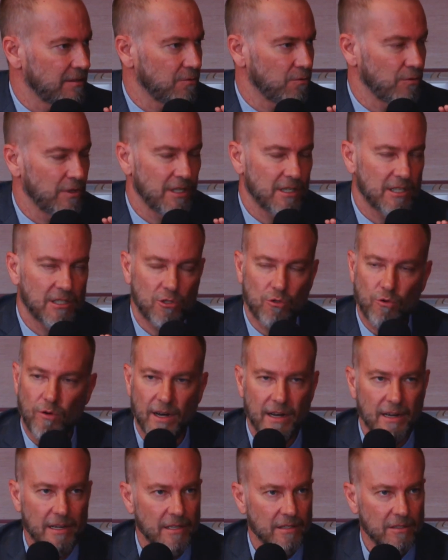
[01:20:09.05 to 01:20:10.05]
We are
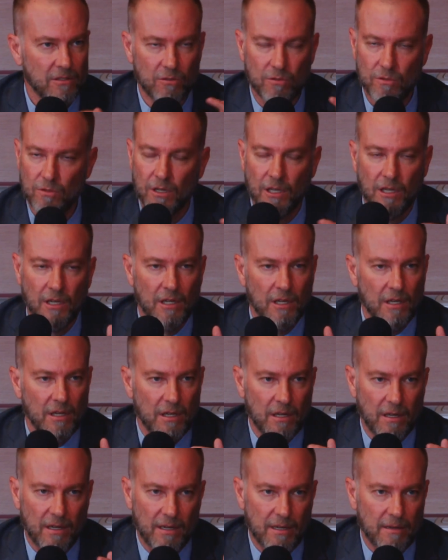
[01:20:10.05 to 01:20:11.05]
trying to
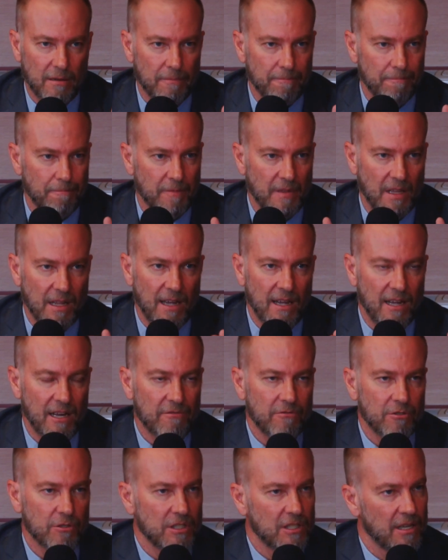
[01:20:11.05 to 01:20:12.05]

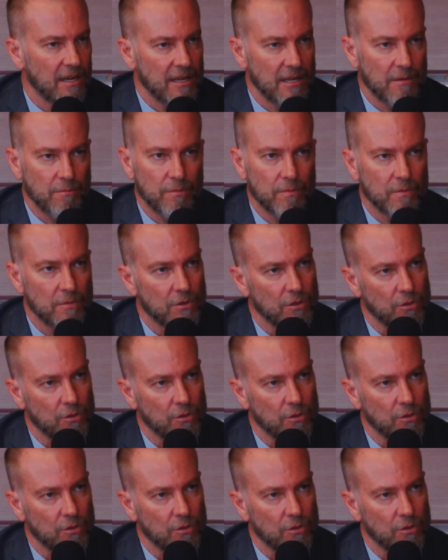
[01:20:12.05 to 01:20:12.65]
every time